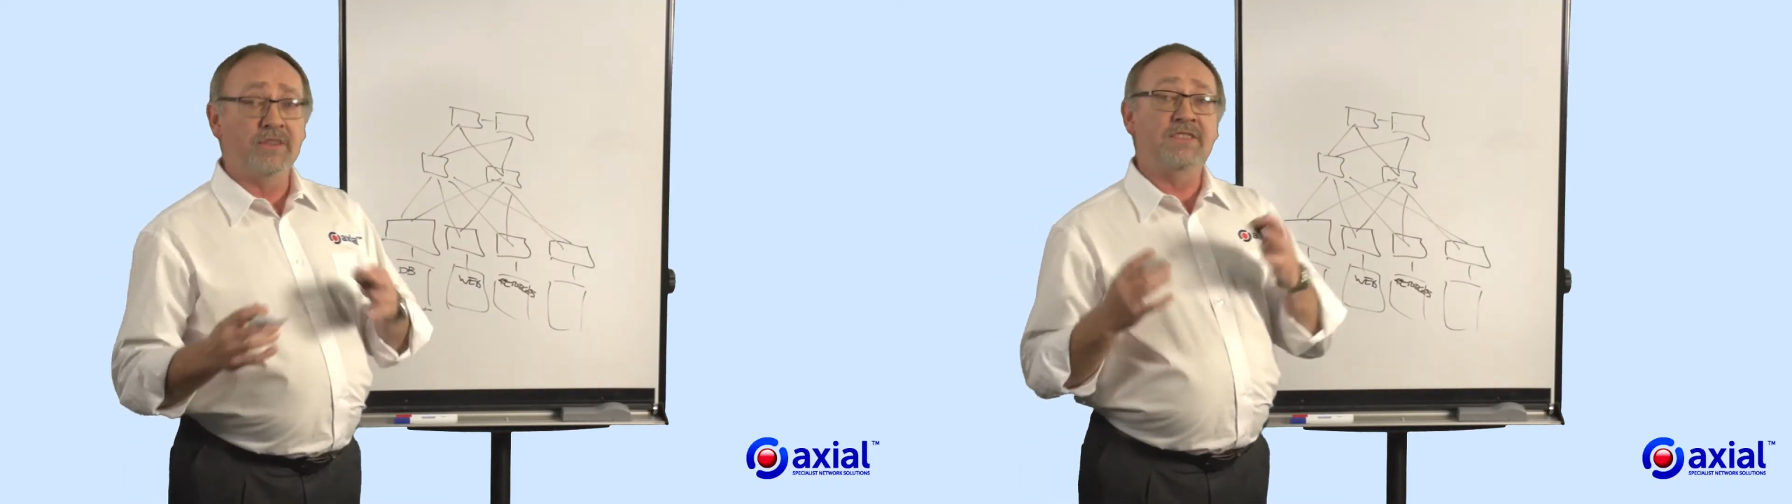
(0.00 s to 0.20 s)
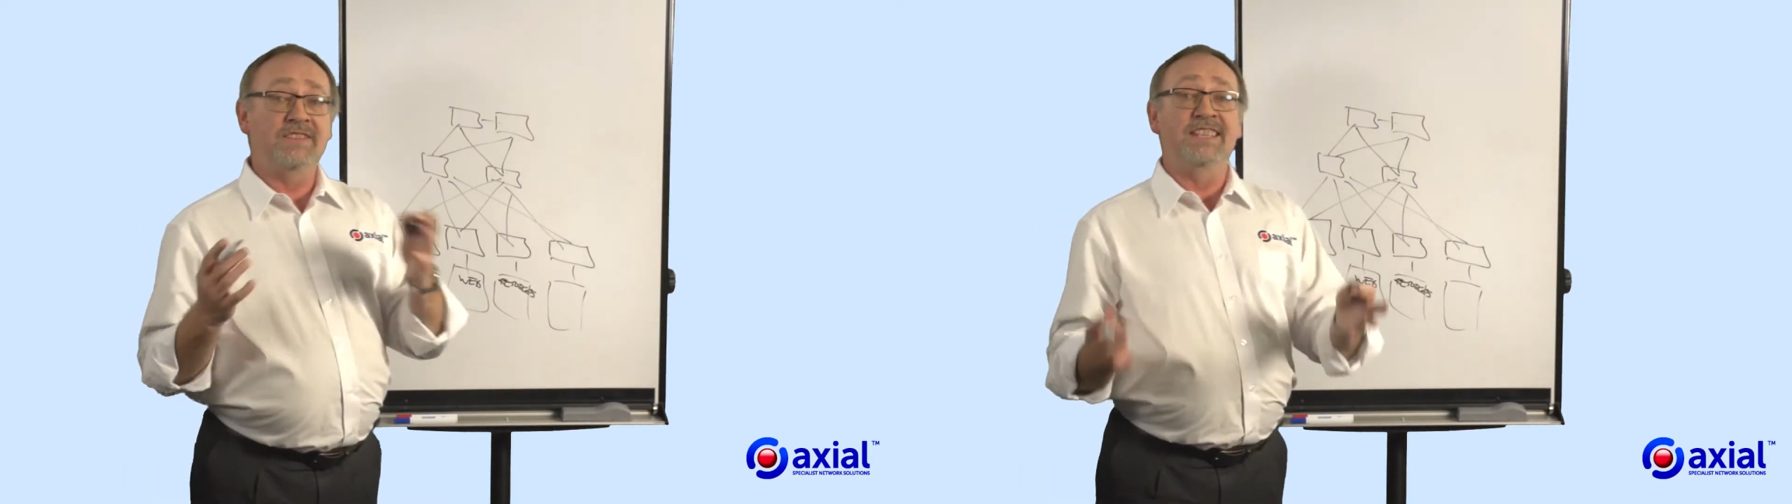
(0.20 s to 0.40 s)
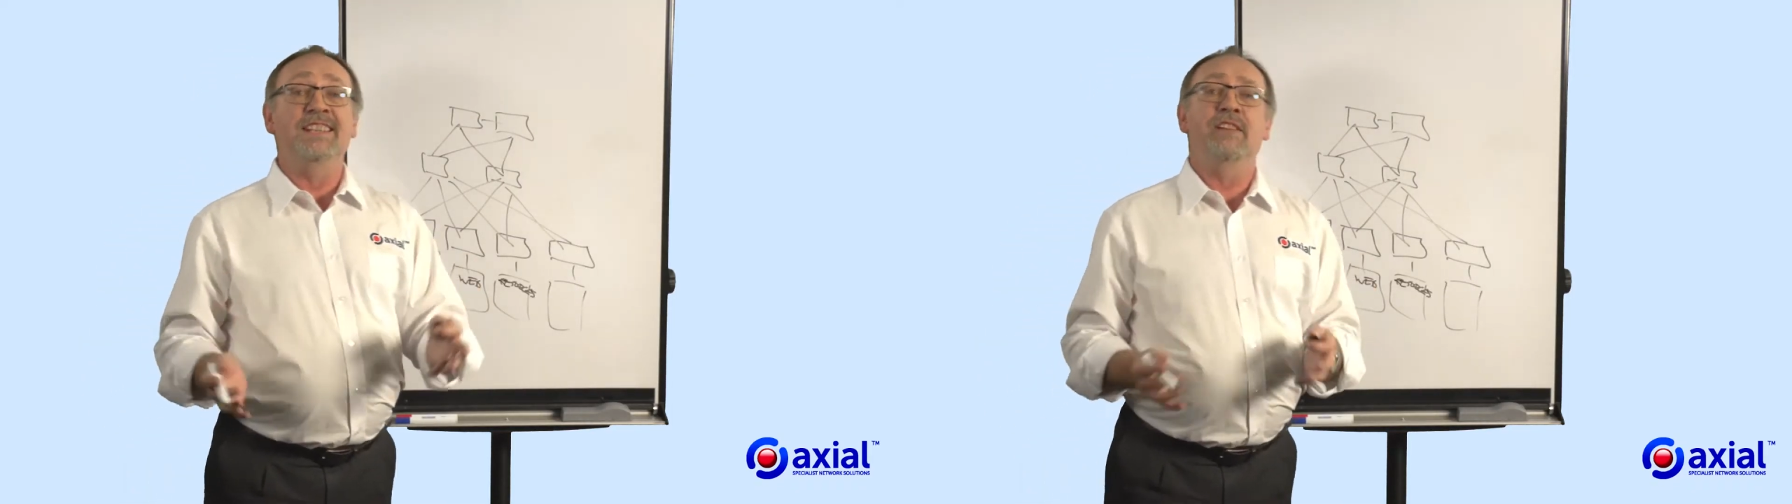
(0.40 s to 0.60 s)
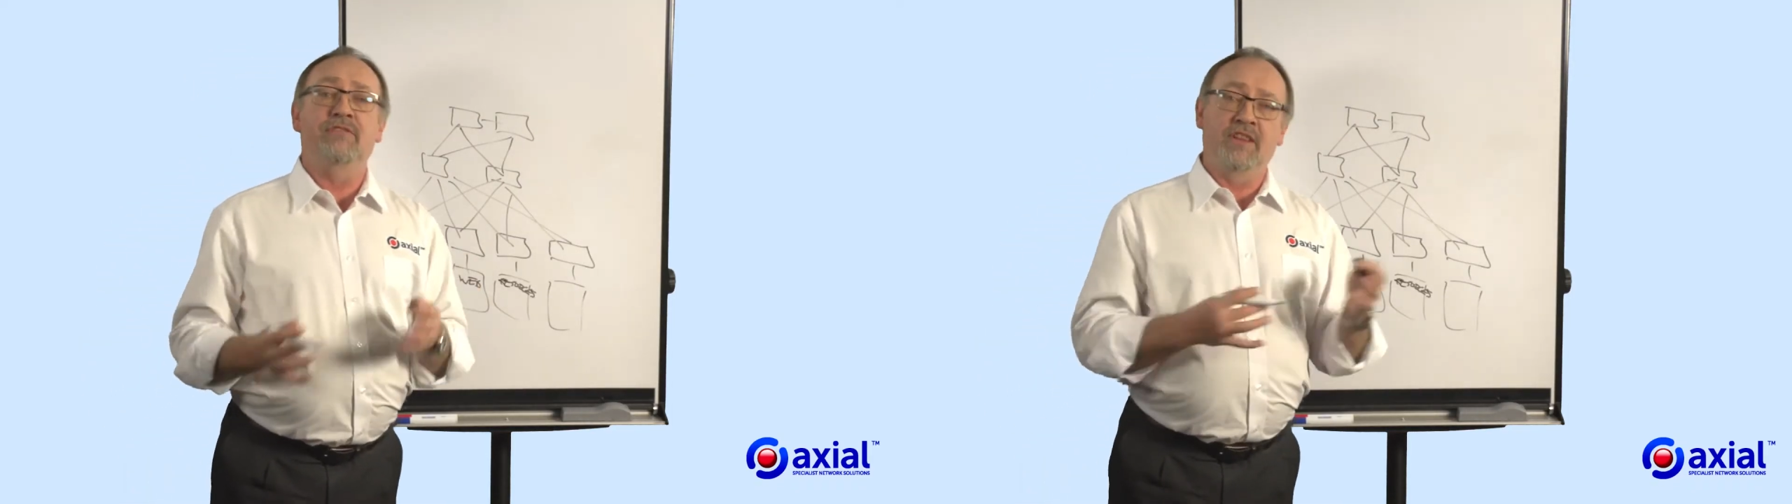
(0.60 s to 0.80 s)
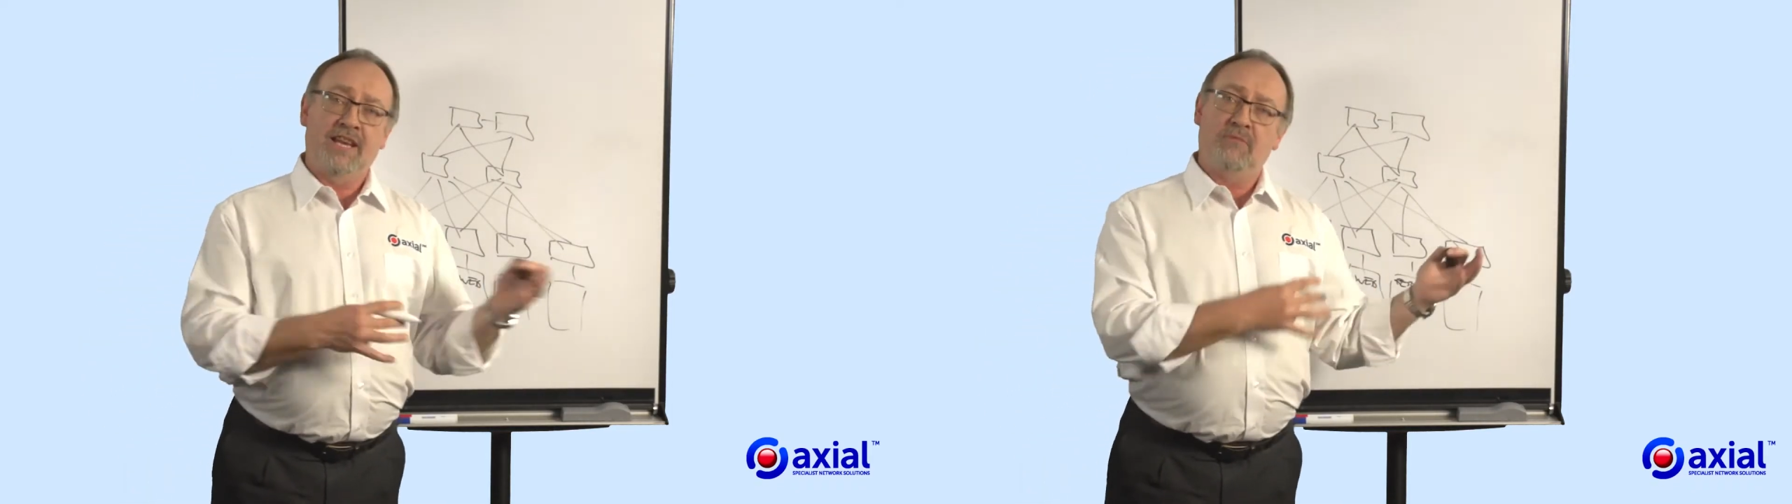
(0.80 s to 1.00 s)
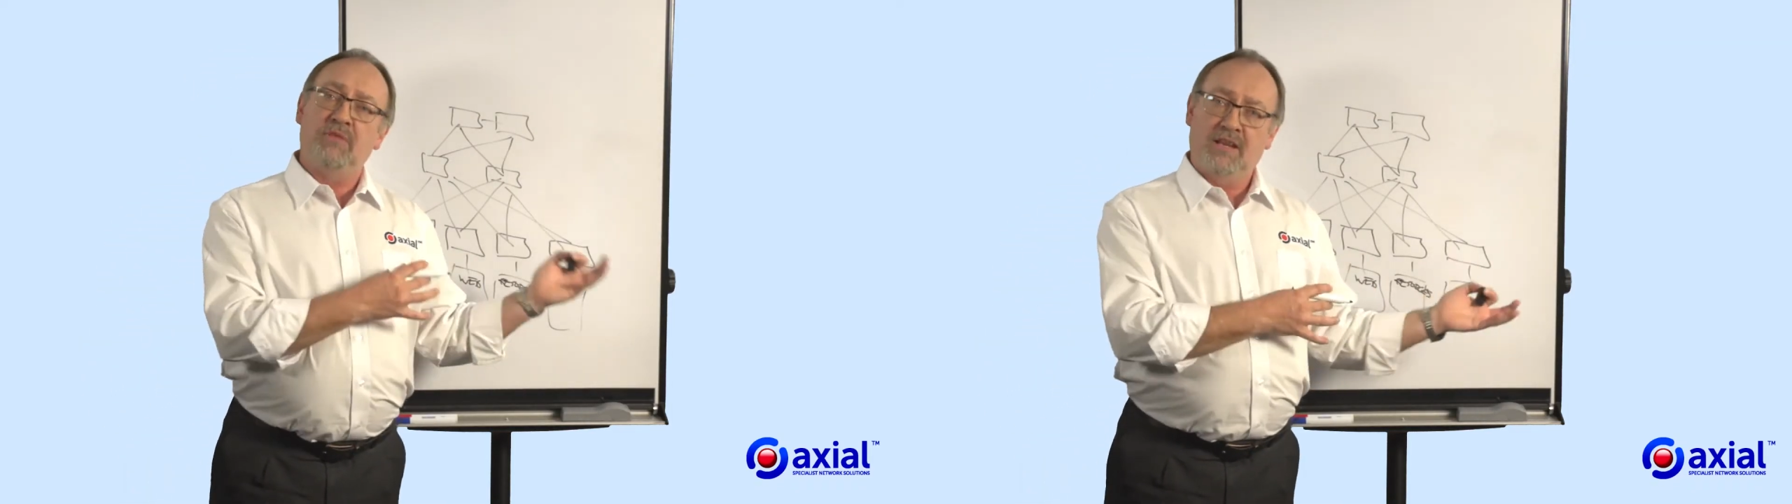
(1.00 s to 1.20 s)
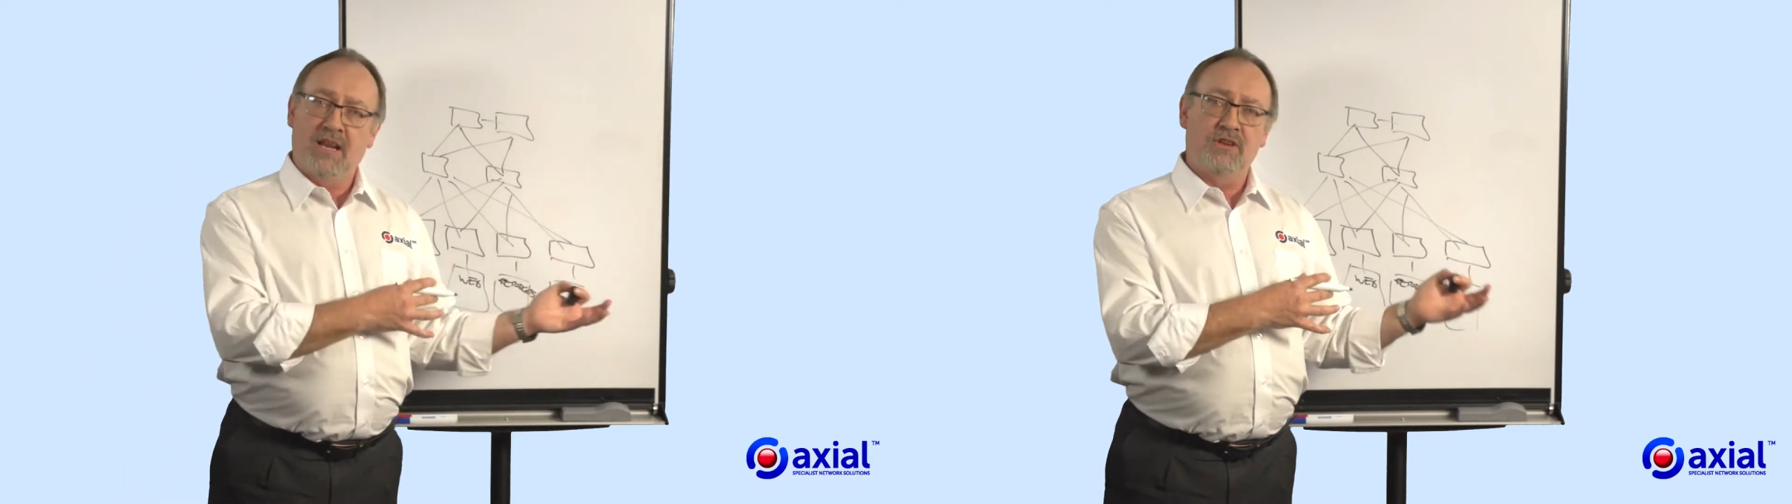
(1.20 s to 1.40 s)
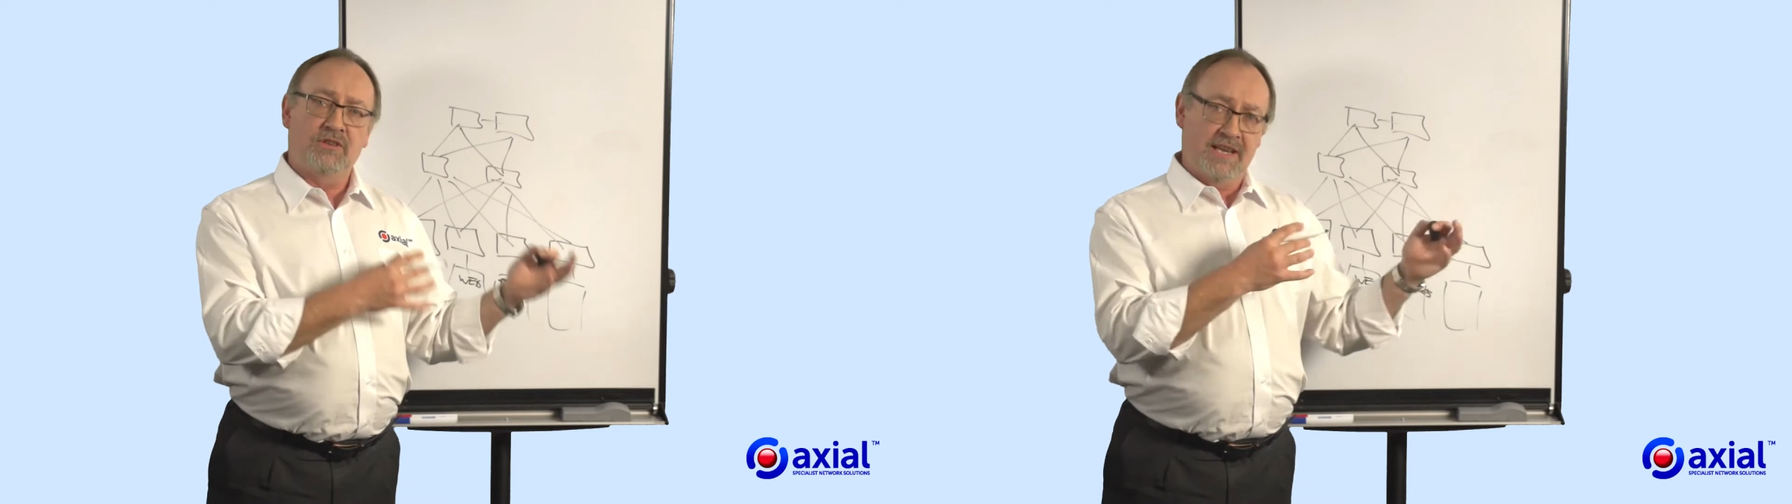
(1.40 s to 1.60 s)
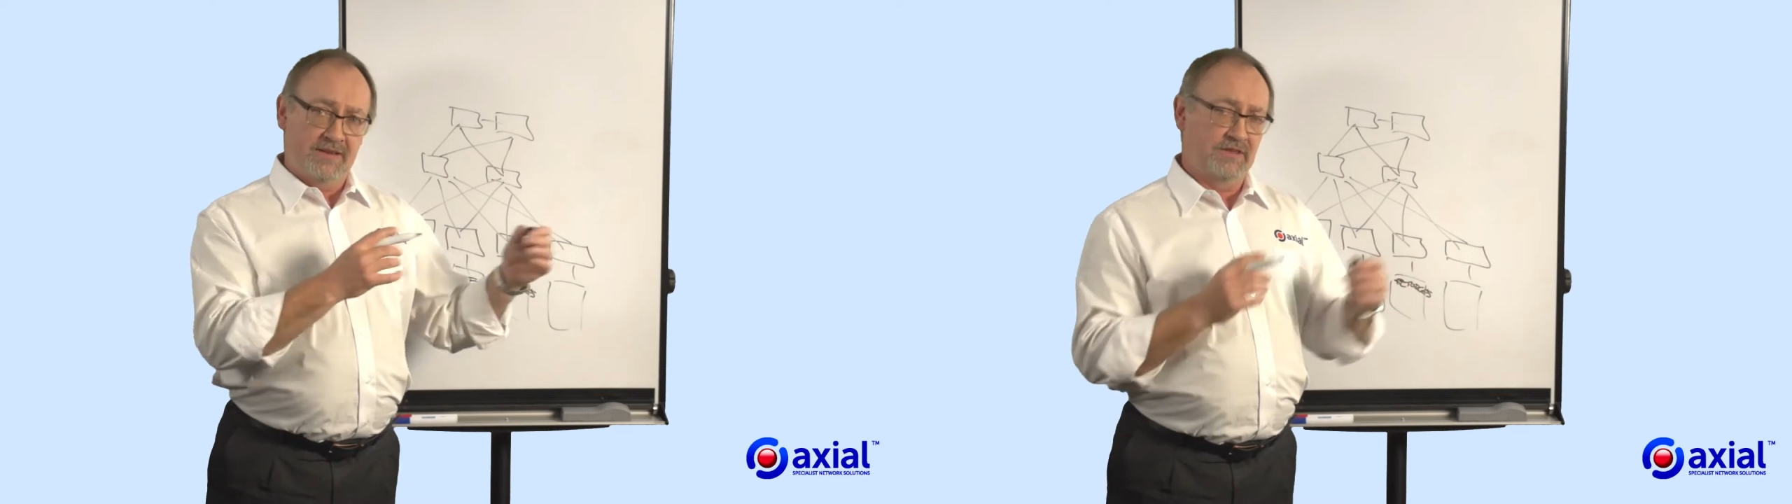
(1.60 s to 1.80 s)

to deliver the application out